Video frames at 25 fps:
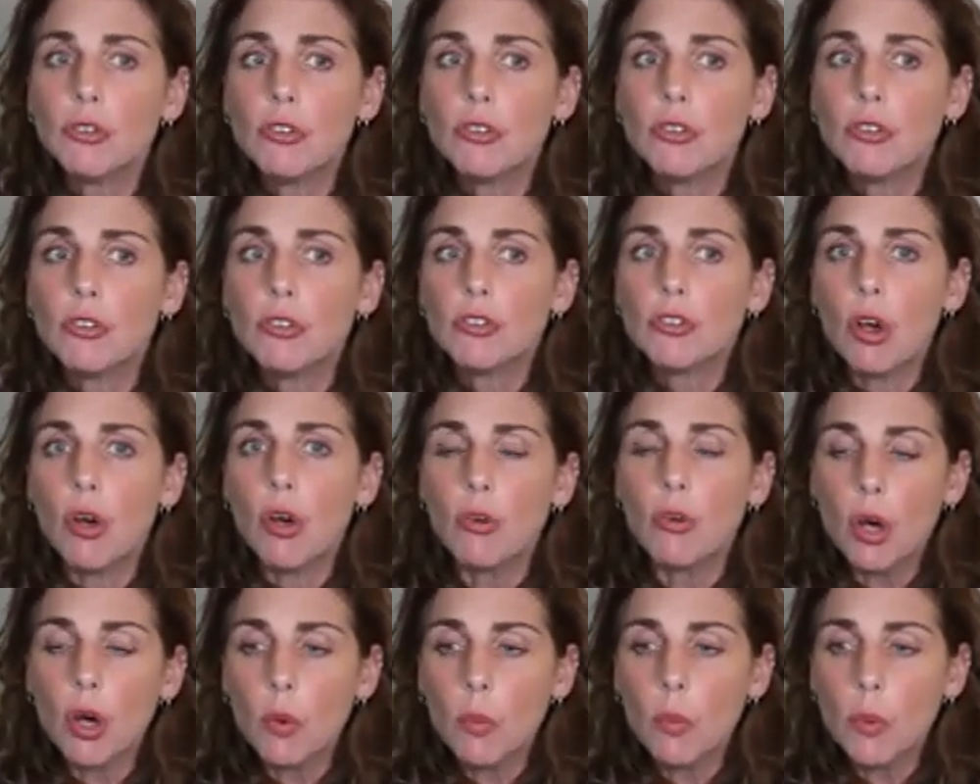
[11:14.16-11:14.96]

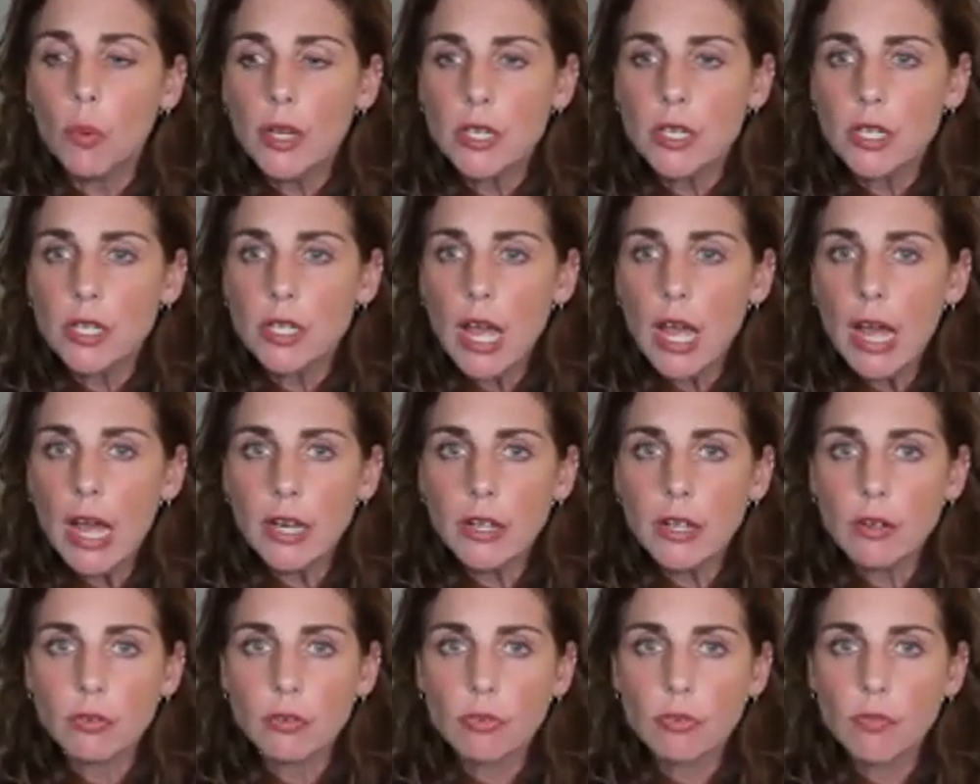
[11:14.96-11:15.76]
don't go into
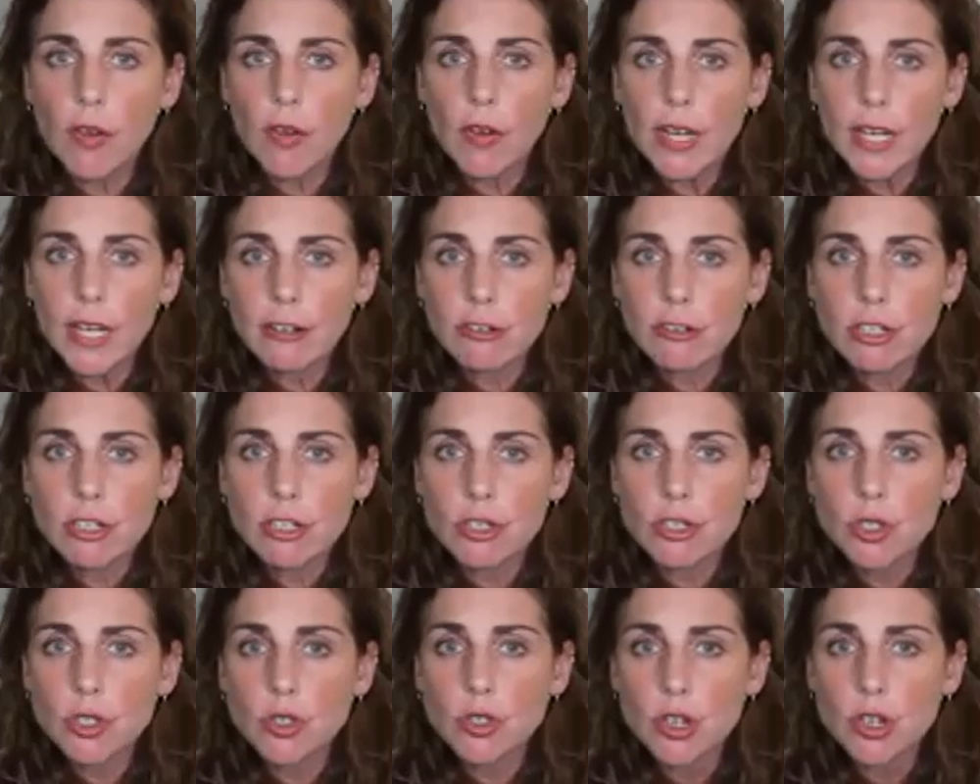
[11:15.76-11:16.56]
any financial
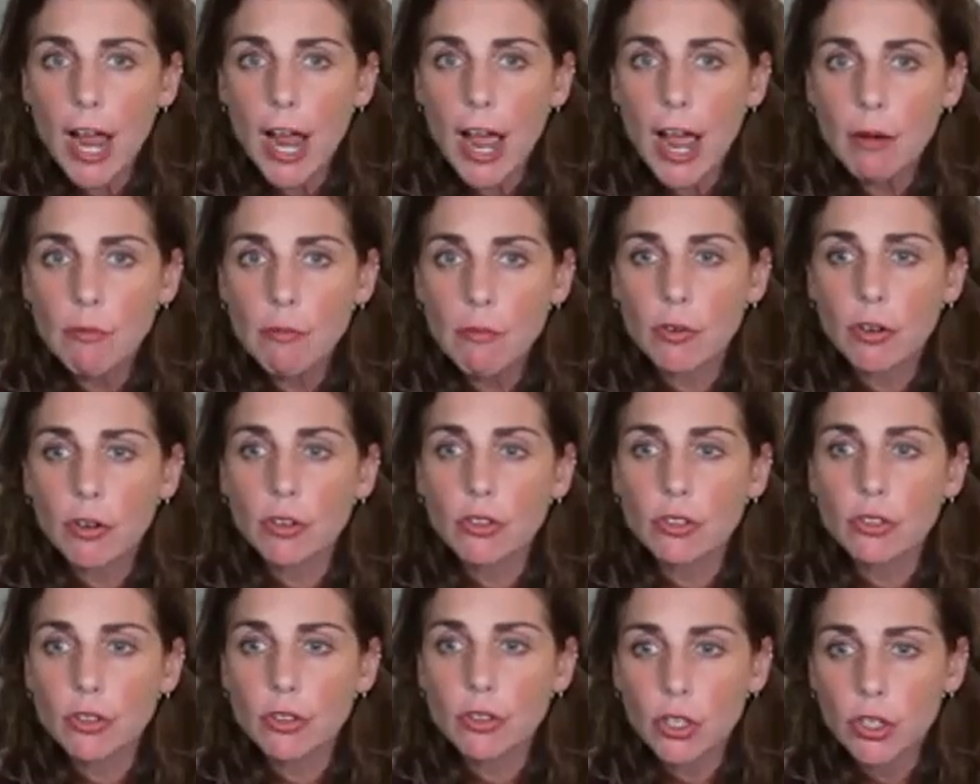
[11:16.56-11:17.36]
strap for
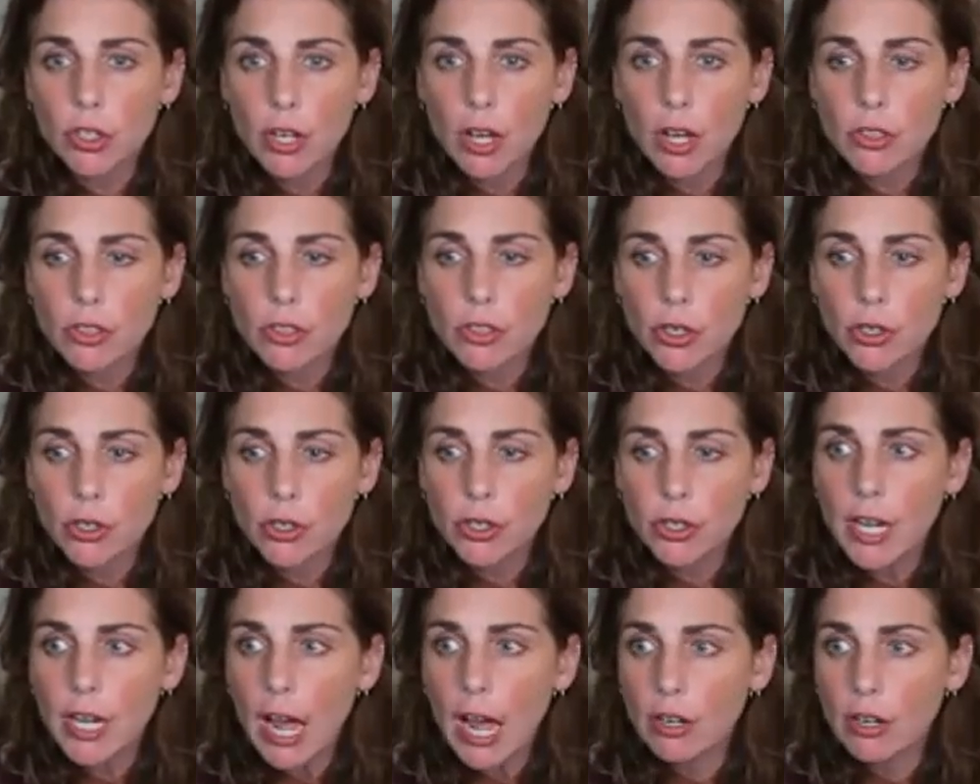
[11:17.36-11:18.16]
a
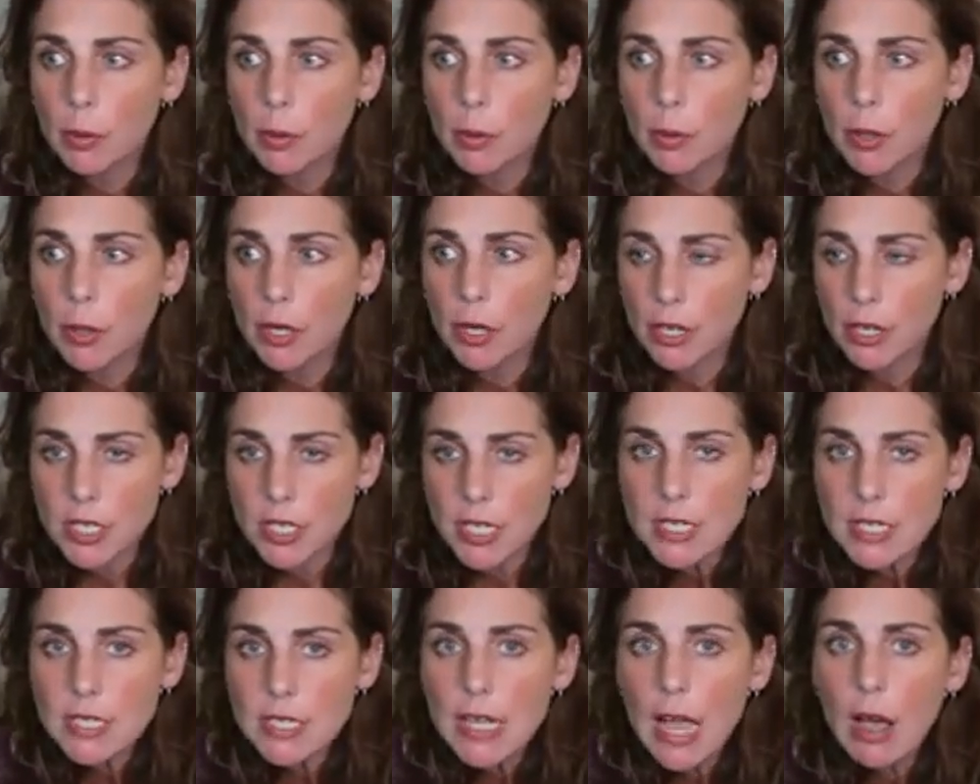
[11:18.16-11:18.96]
$30 purse.
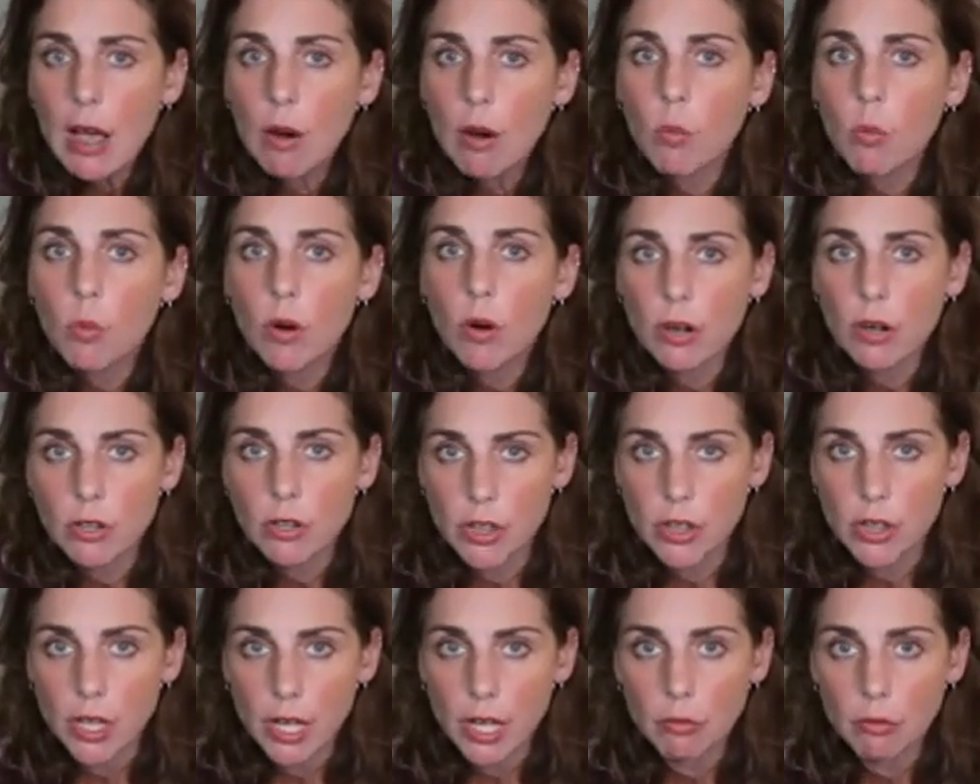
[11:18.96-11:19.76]
That's not worth
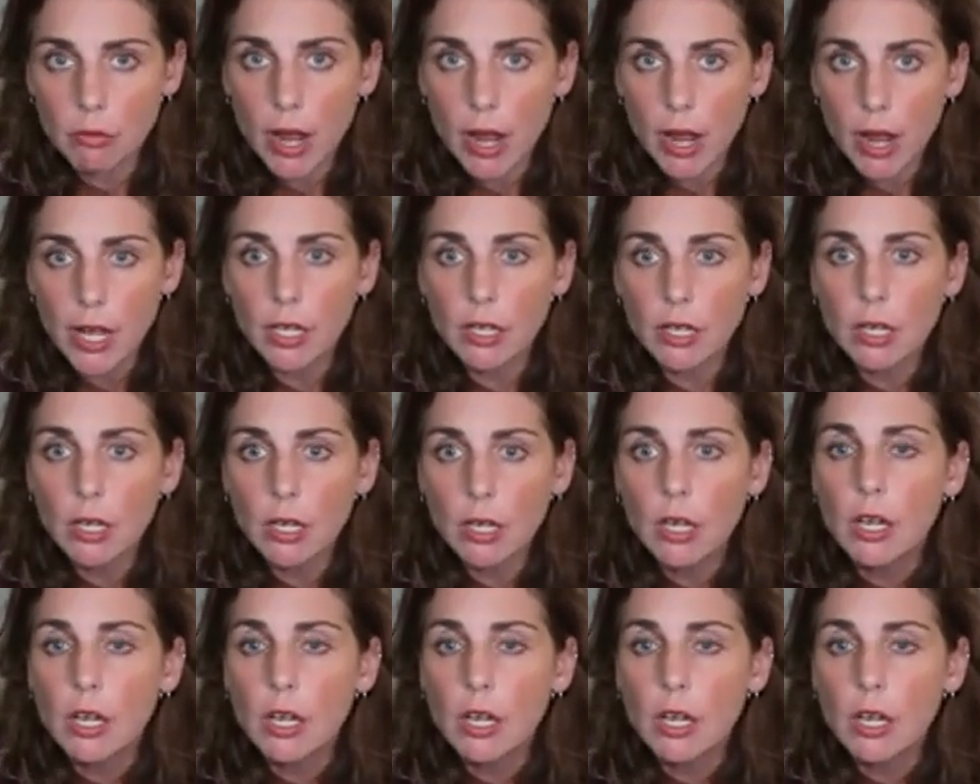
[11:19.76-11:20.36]
it, right?